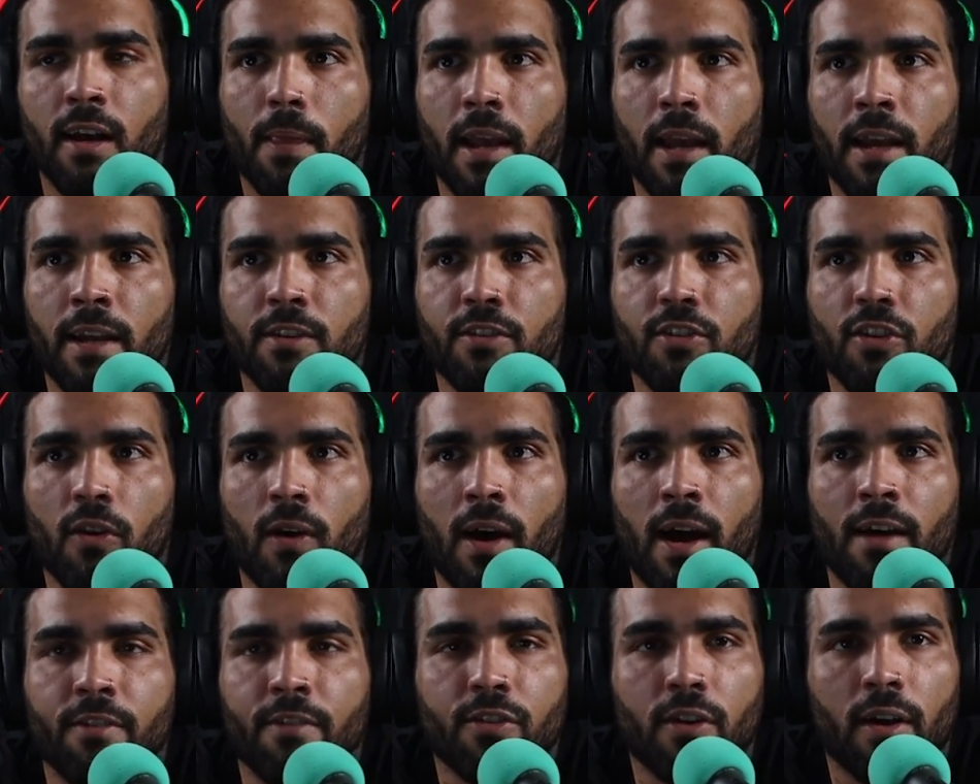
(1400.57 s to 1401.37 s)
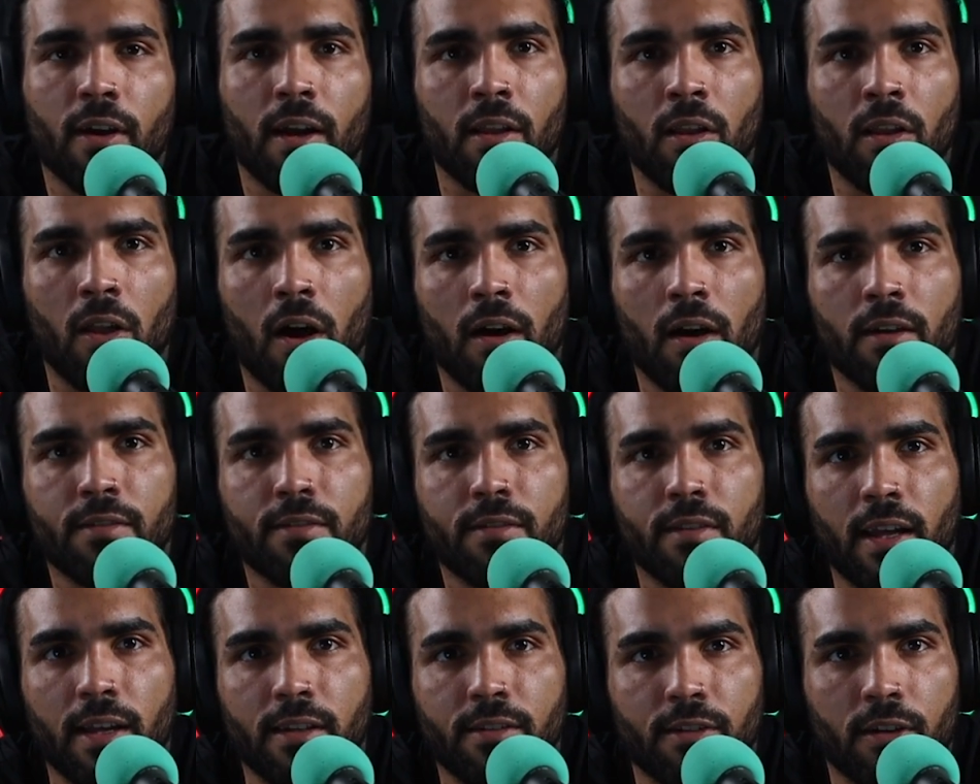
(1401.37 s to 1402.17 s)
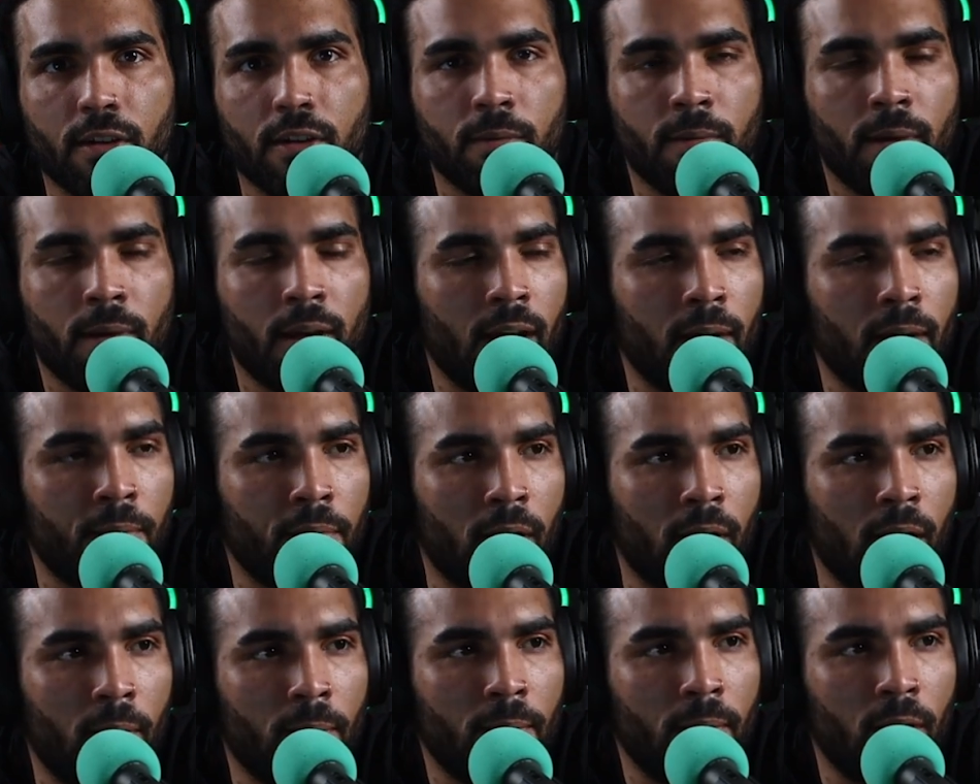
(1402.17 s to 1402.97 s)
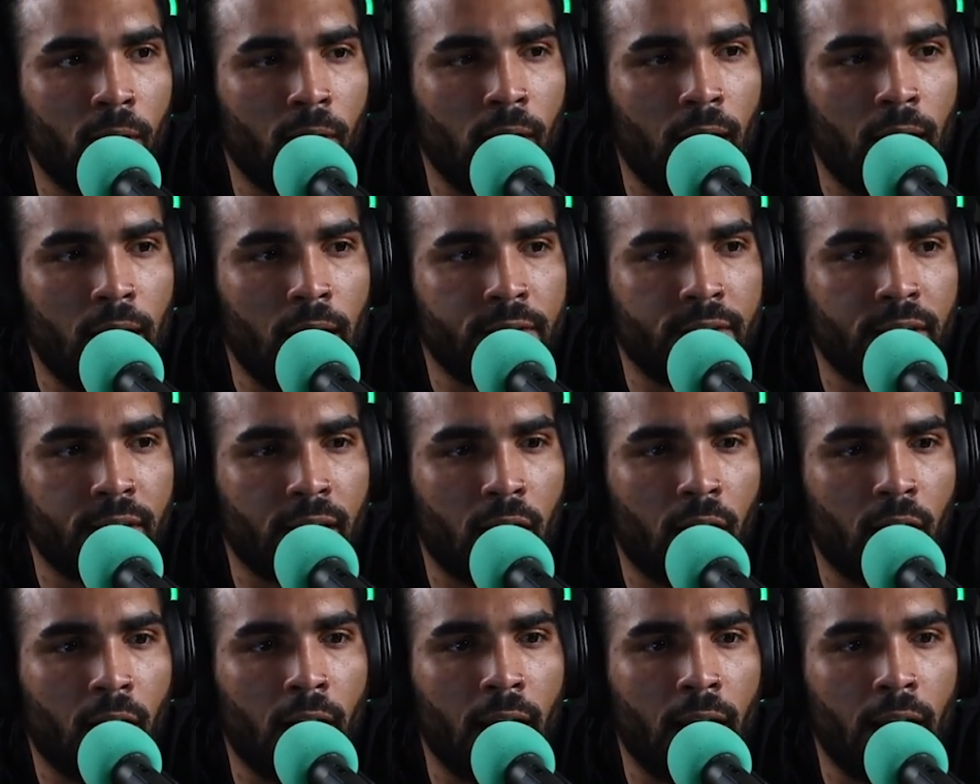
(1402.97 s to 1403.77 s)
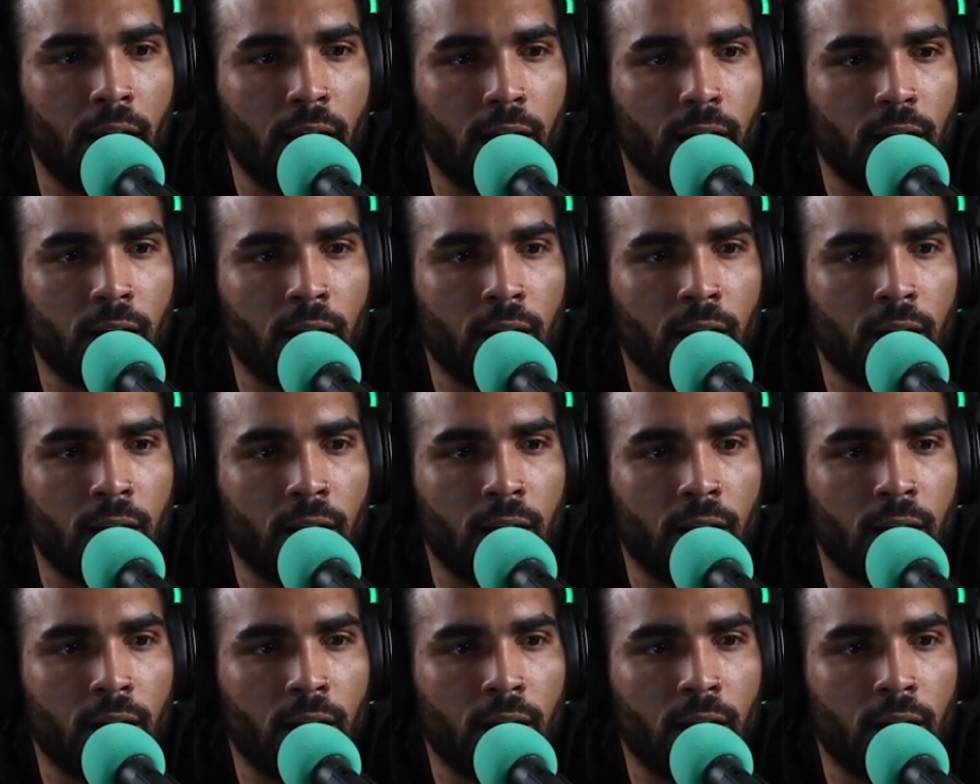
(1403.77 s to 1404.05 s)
And so after I lost that tournament at brown belt, I was like, all right,